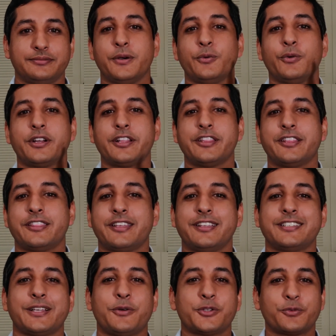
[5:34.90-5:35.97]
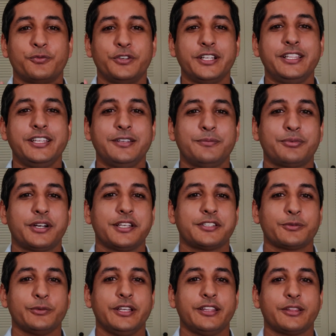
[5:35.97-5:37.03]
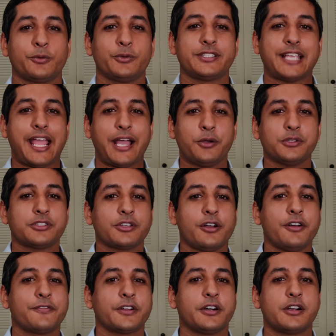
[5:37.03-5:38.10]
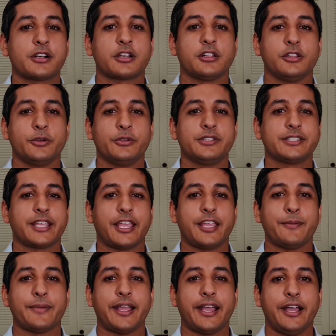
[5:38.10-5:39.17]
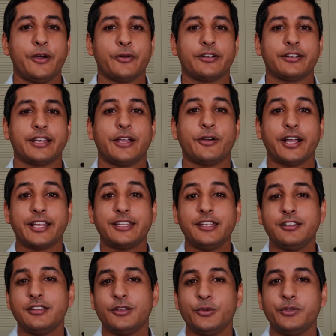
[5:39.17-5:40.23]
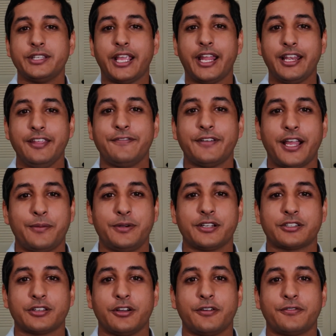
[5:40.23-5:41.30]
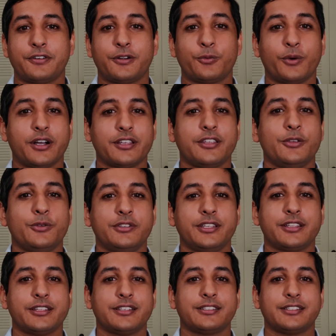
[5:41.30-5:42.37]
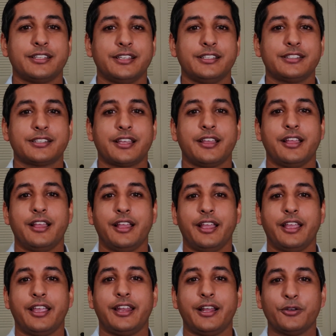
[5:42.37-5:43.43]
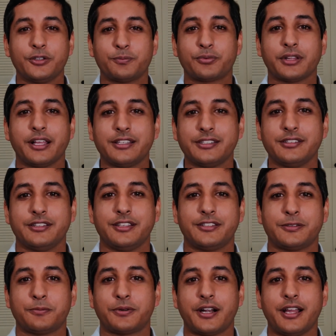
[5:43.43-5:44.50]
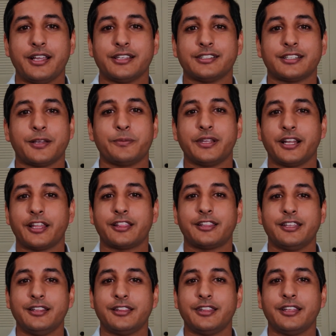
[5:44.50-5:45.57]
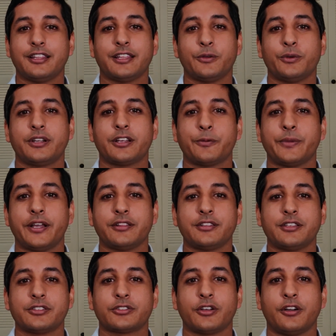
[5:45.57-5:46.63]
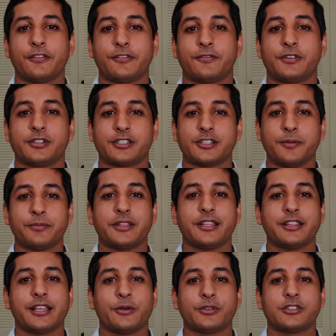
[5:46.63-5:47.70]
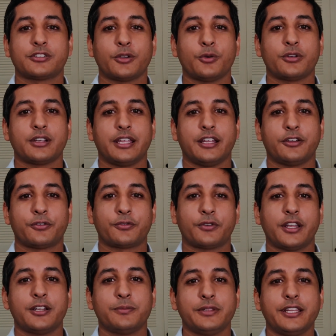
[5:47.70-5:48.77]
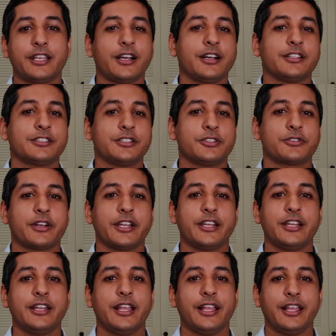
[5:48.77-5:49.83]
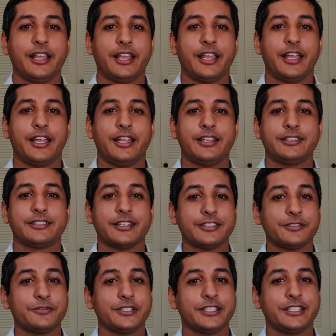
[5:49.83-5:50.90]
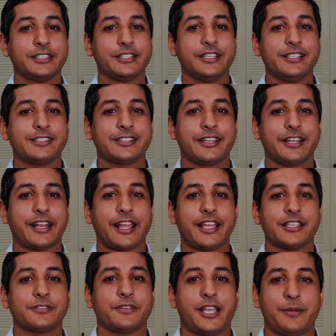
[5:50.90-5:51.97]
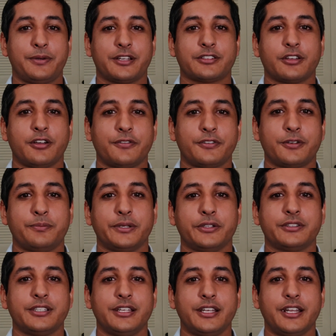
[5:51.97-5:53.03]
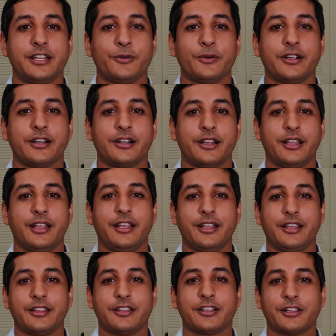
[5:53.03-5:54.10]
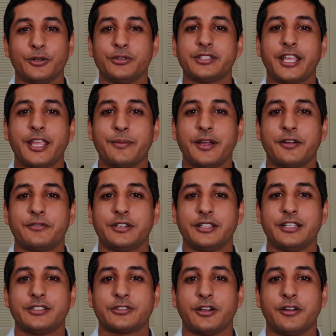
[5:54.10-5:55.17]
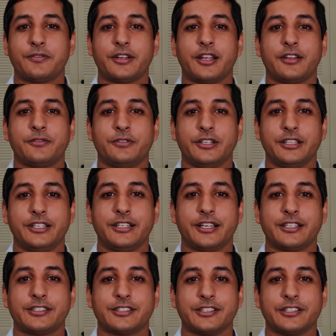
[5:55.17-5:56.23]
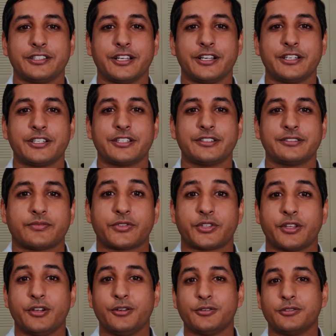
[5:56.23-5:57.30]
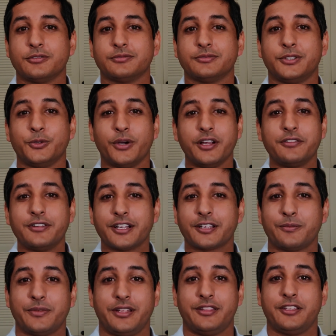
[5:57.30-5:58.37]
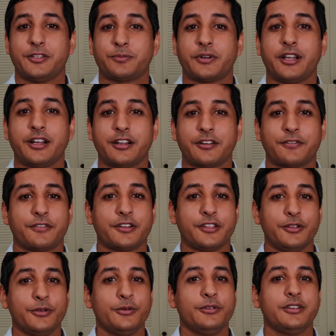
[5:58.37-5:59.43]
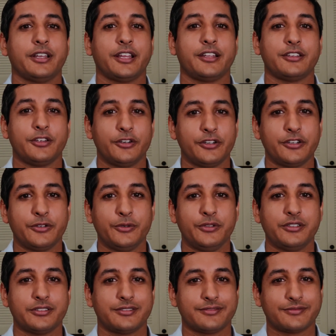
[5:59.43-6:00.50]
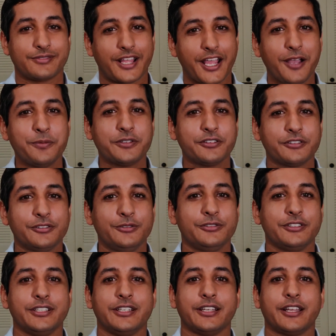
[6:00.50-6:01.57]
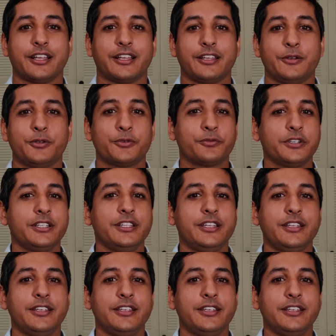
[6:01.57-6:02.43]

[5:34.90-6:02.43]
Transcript: But one of the things I was really impressed with was how soft our clothes came out. Now, I didn't use any fabric softener while using this disc, and I was pleasantly surprised. I mean, I didn't think they would come out this soft for something that was so incredibly concentrated and doesn't really list that it has fabric softener built in anywhere. The clothes came out really soft and really nice to the touch. So, do I recommend this product for you and your use? Absolutely. It was really